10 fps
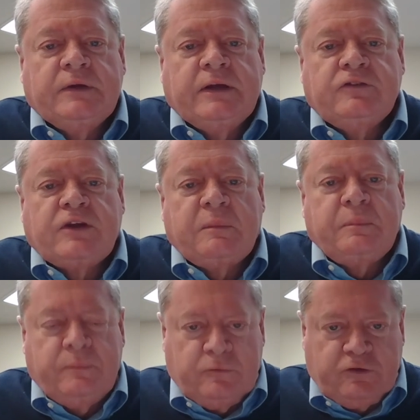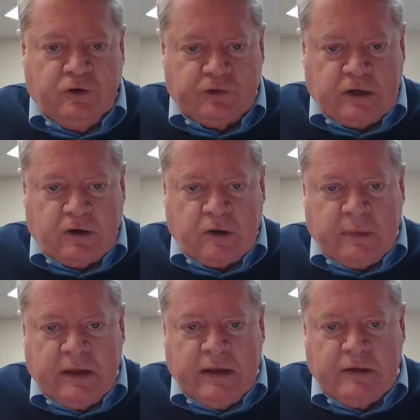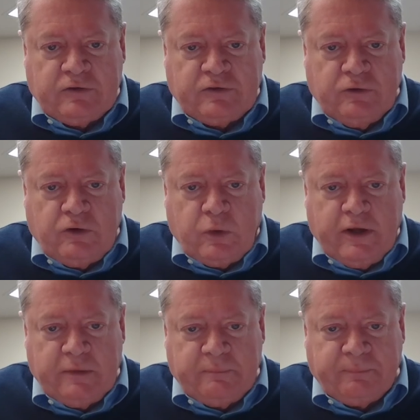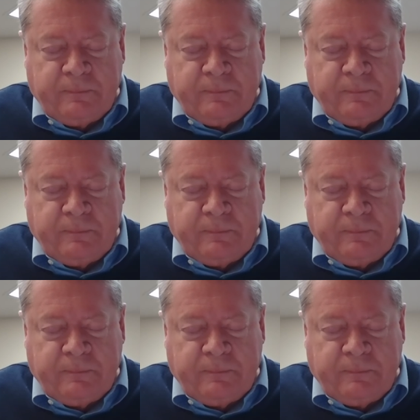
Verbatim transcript: ends up choosing her to be his new queen.